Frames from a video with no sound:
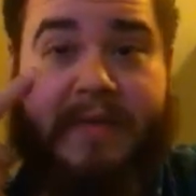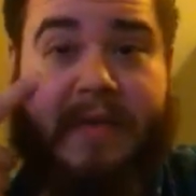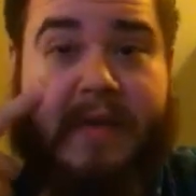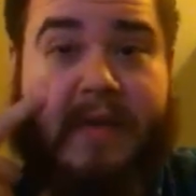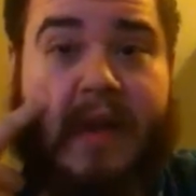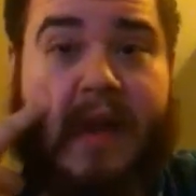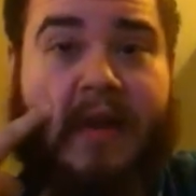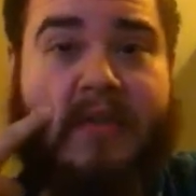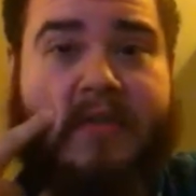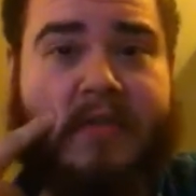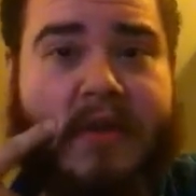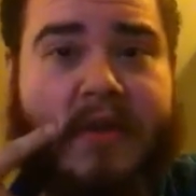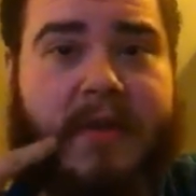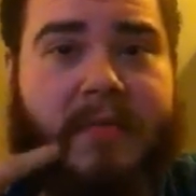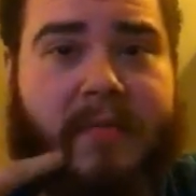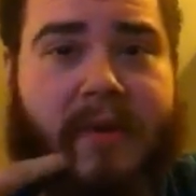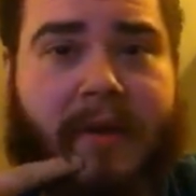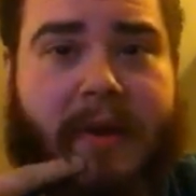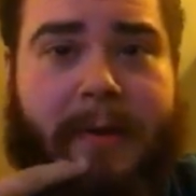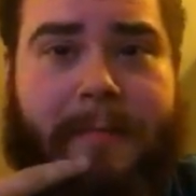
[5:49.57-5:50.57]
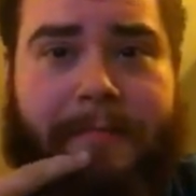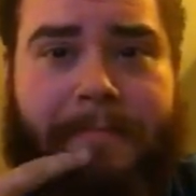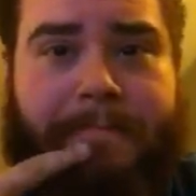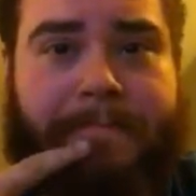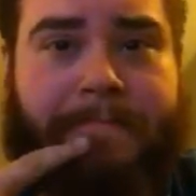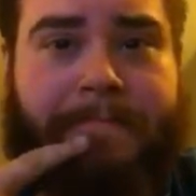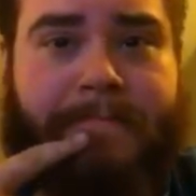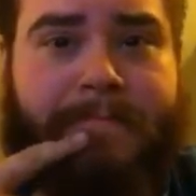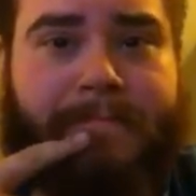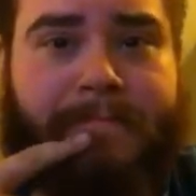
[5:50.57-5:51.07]
of us actually committed.
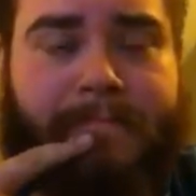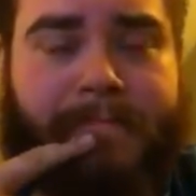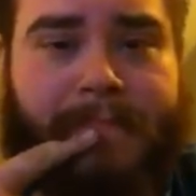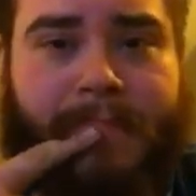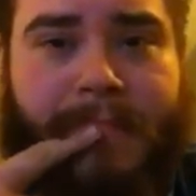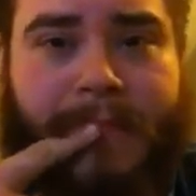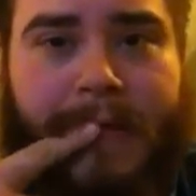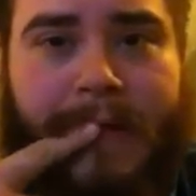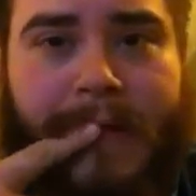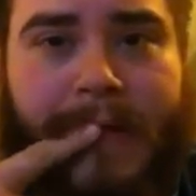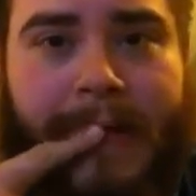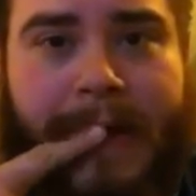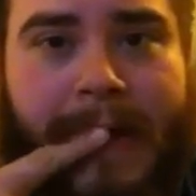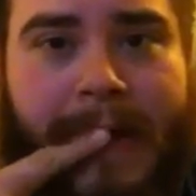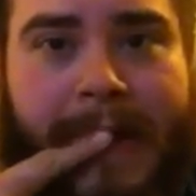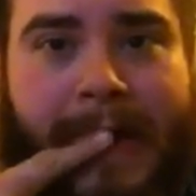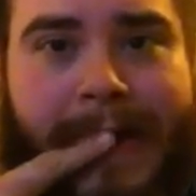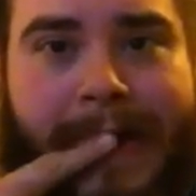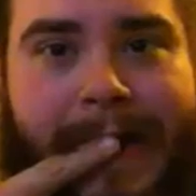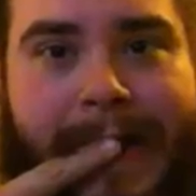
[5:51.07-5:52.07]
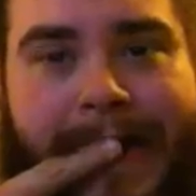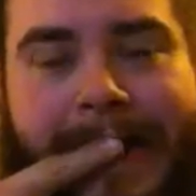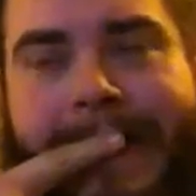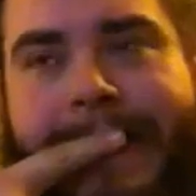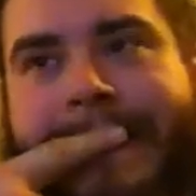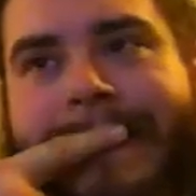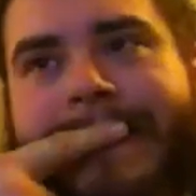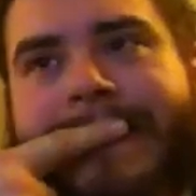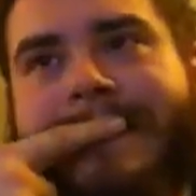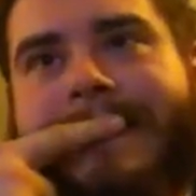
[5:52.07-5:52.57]
It
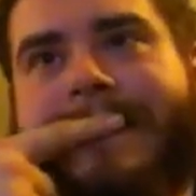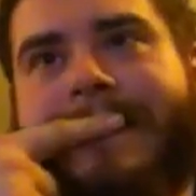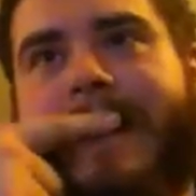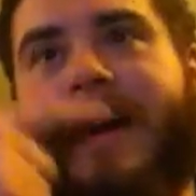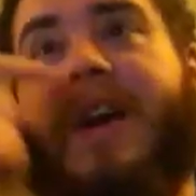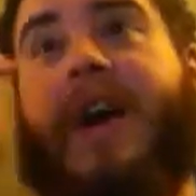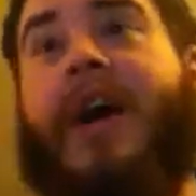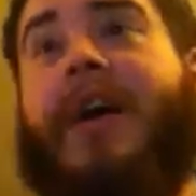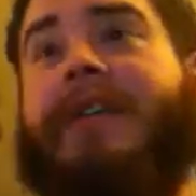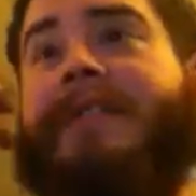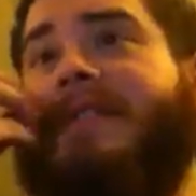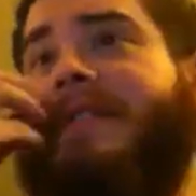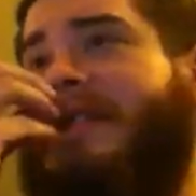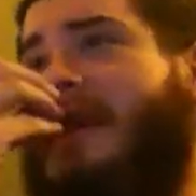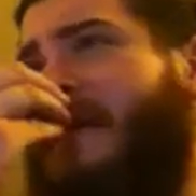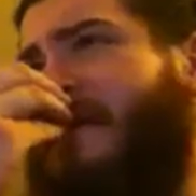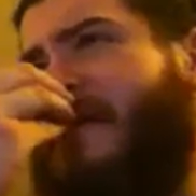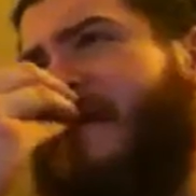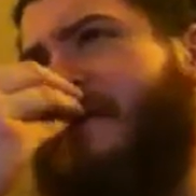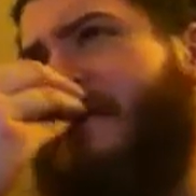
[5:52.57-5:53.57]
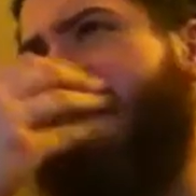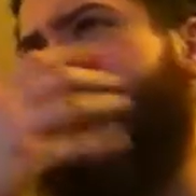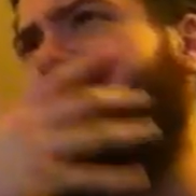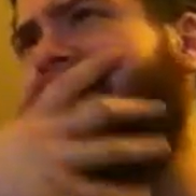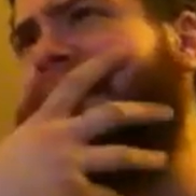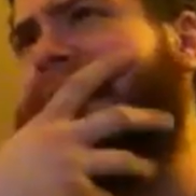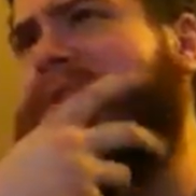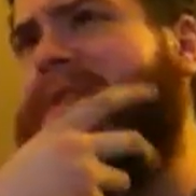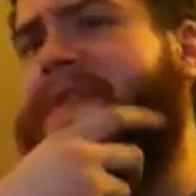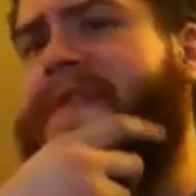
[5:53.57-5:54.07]
is the concept of
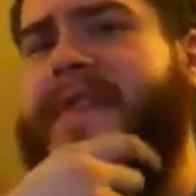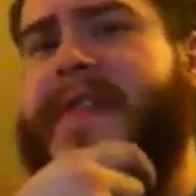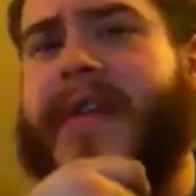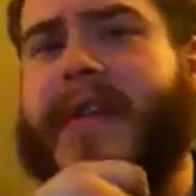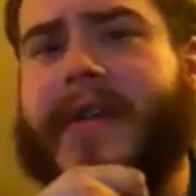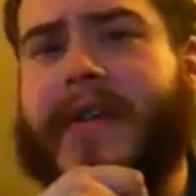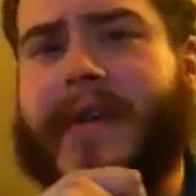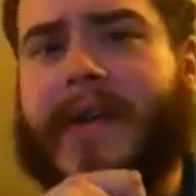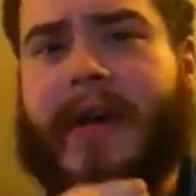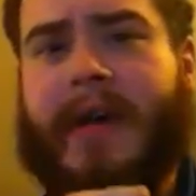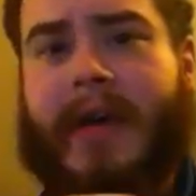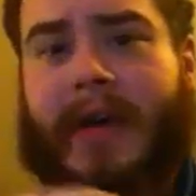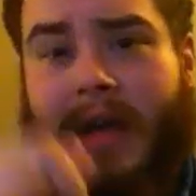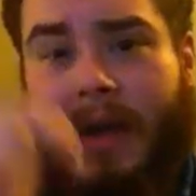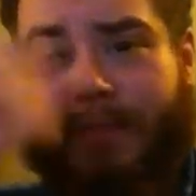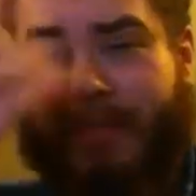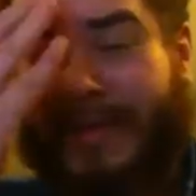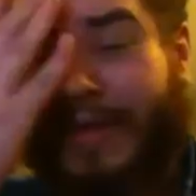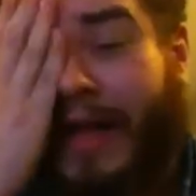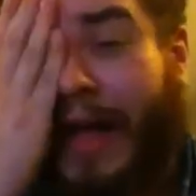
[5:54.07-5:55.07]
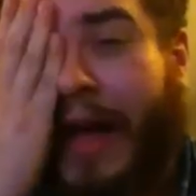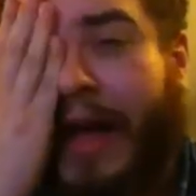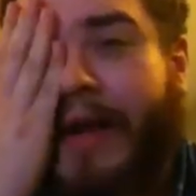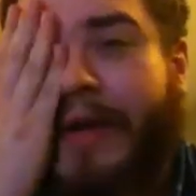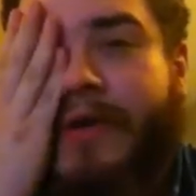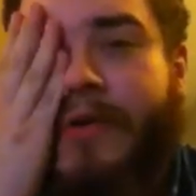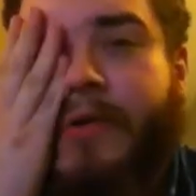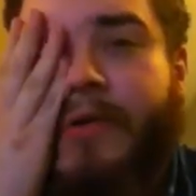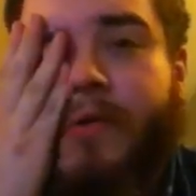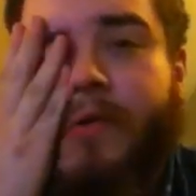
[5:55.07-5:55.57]
original sin
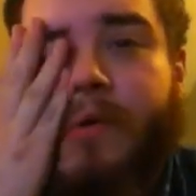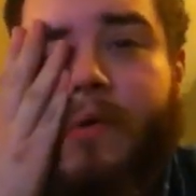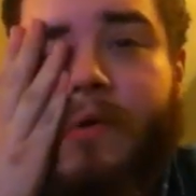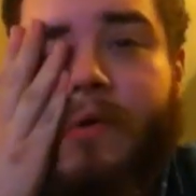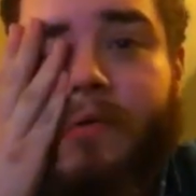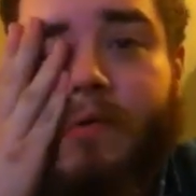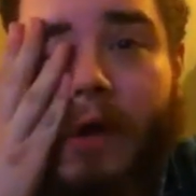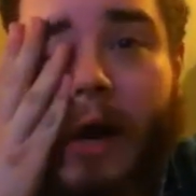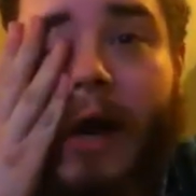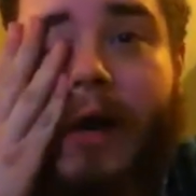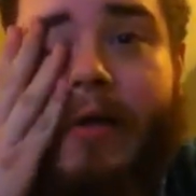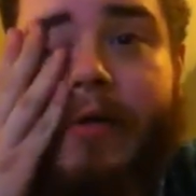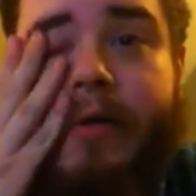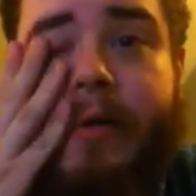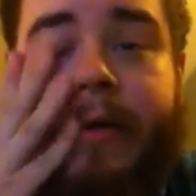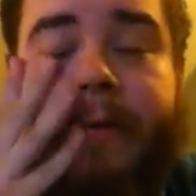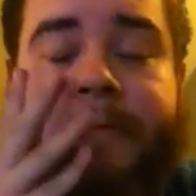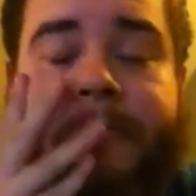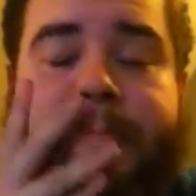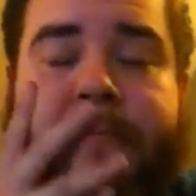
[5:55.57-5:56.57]
applied to reality.